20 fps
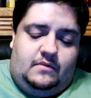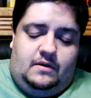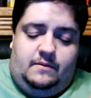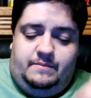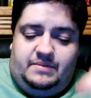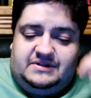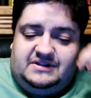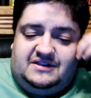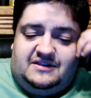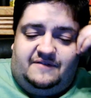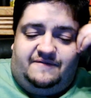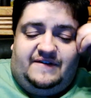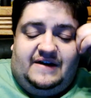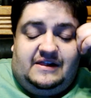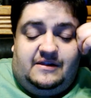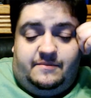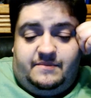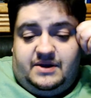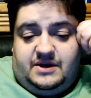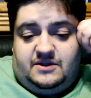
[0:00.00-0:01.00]
but the
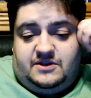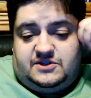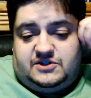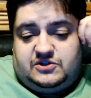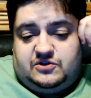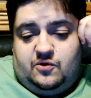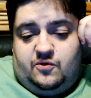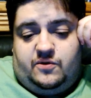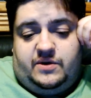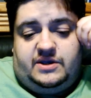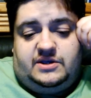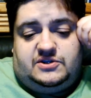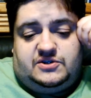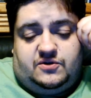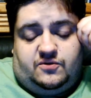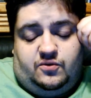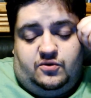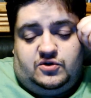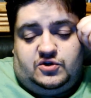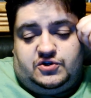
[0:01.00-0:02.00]
development of the story is
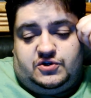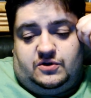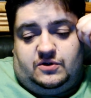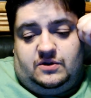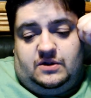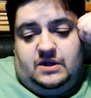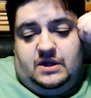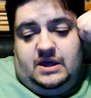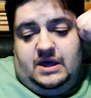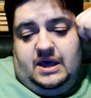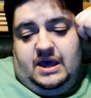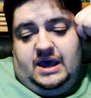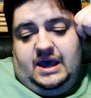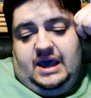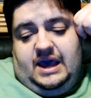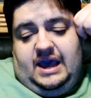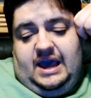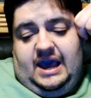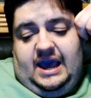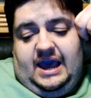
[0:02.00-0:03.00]
crucial,
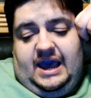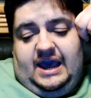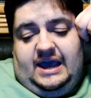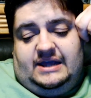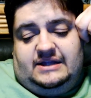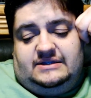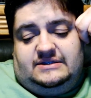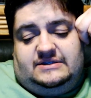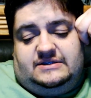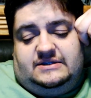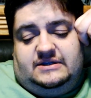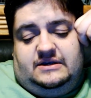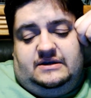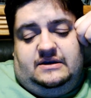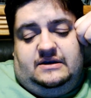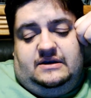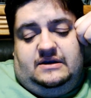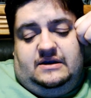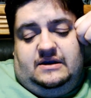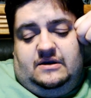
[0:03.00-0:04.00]
and
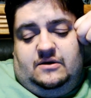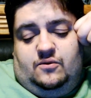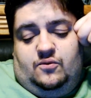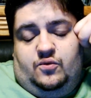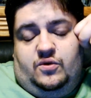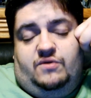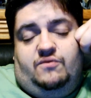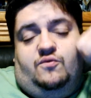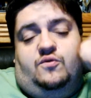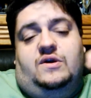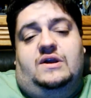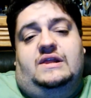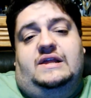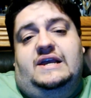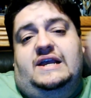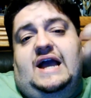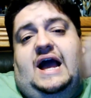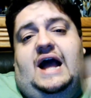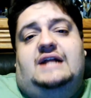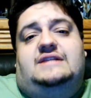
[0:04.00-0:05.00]
we really
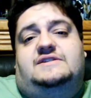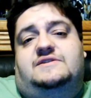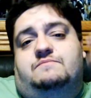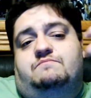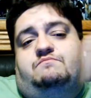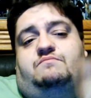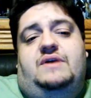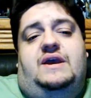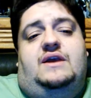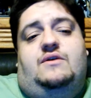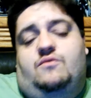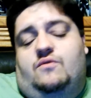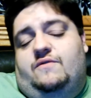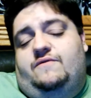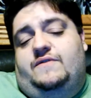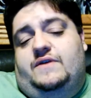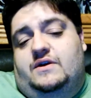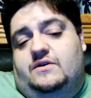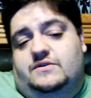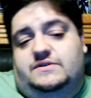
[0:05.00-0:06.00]
got some big
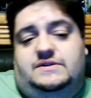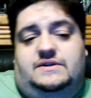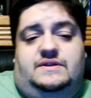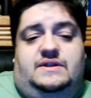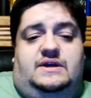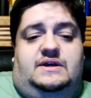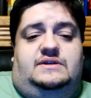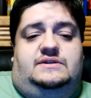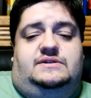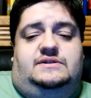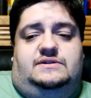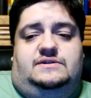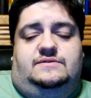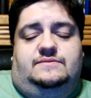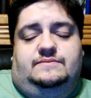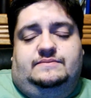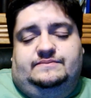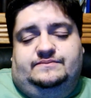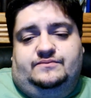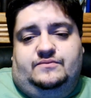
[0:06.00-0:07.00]
reveals in this.
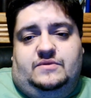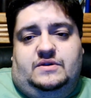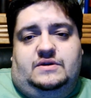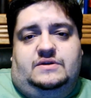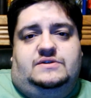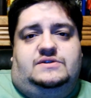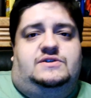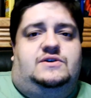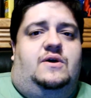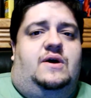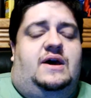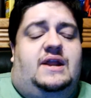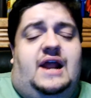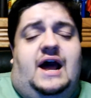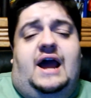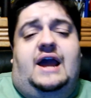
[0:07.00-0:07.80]
So, and I,